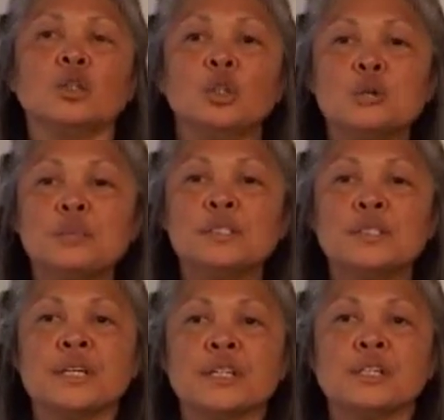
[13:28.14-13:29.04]

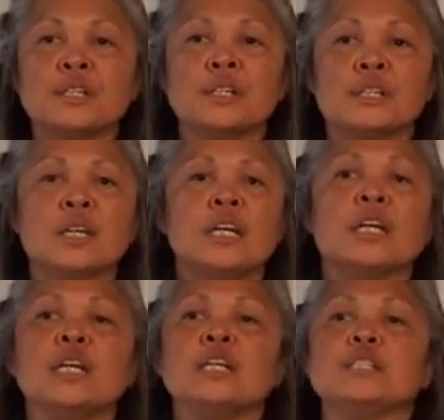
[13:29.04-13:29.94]
globalization
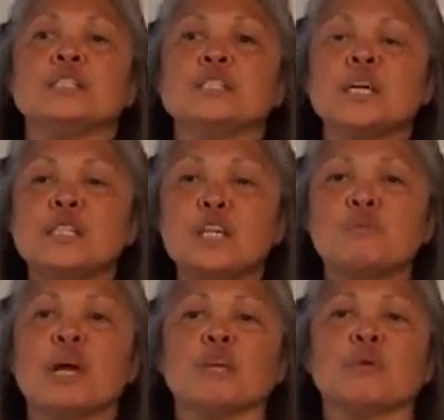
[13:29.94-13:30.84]
is sending
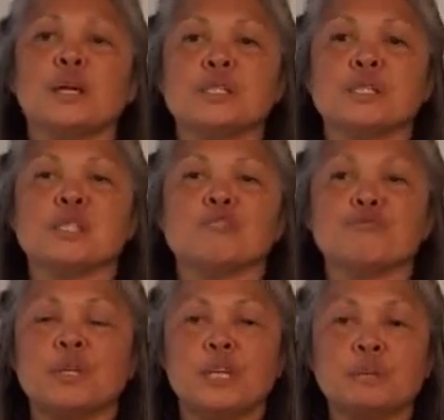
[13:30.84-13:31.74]
migrations of
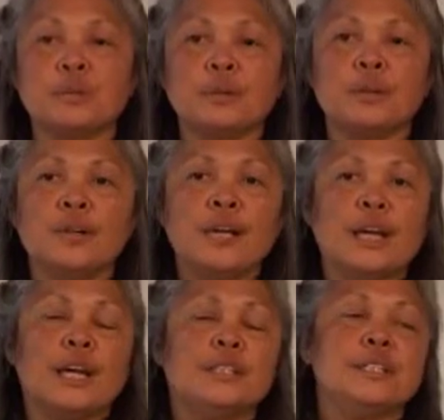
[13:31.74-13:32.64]
people
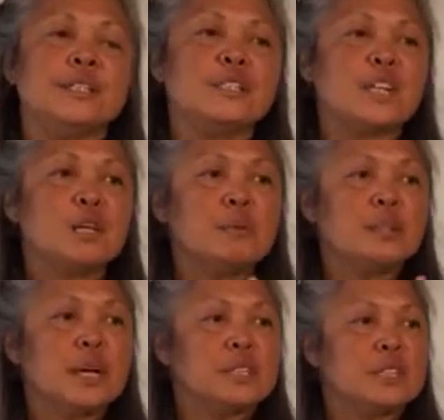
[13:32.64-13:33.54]
and
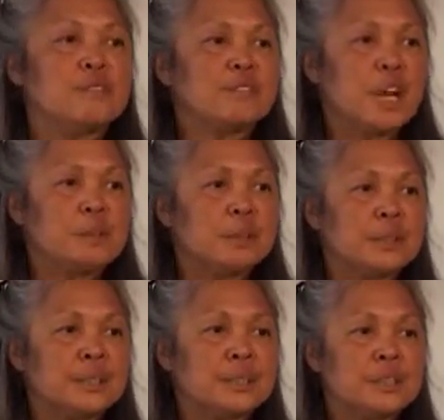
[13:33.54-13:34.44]
destabilizing
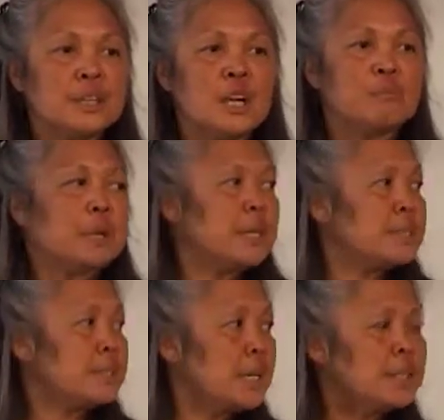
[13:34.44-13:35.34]
families by
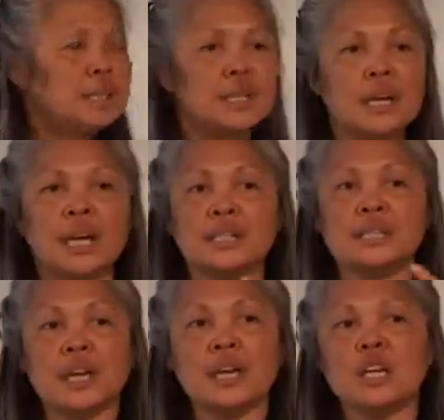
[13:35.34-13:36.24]
sending and
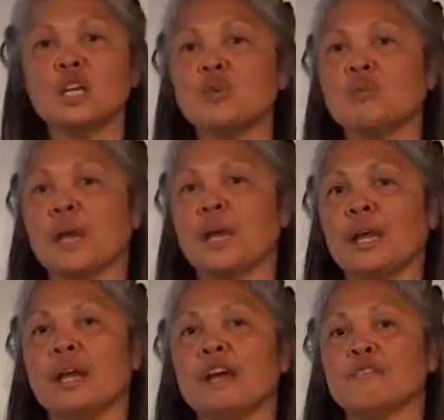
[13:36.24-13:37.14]
taking
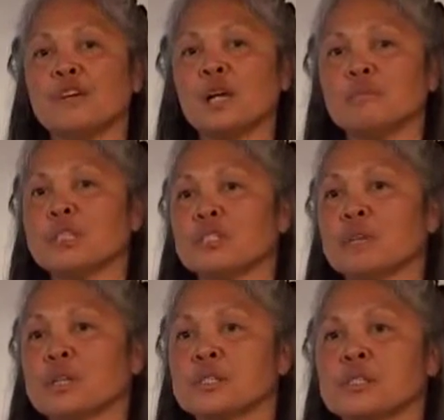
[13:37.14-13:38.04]
away family
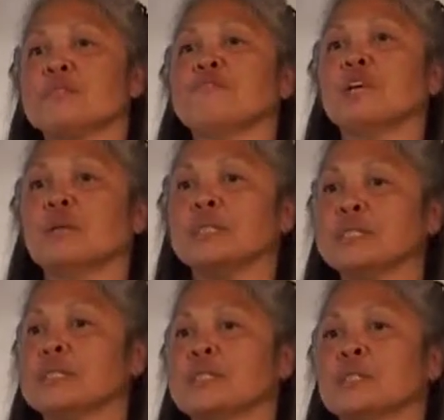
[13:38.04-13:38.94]
structures and family
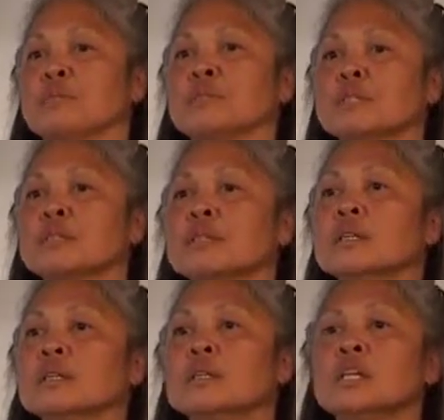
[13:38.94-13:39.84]
systems.
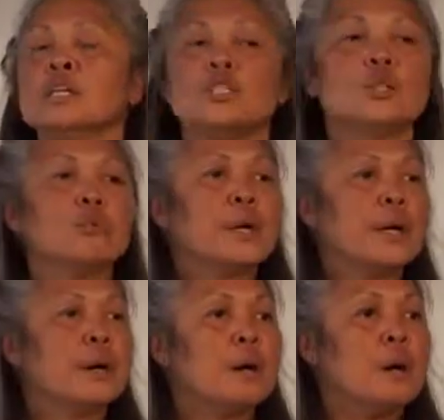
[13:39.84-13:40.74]
So
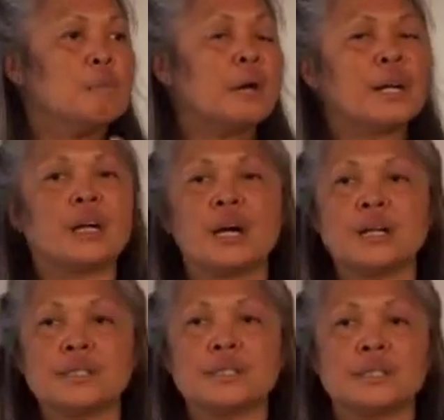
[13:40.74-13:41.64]
where my
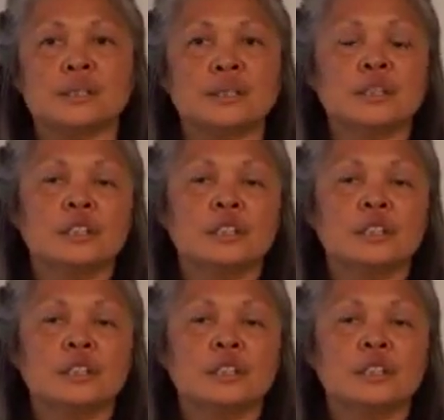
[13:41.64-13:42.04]
cousin,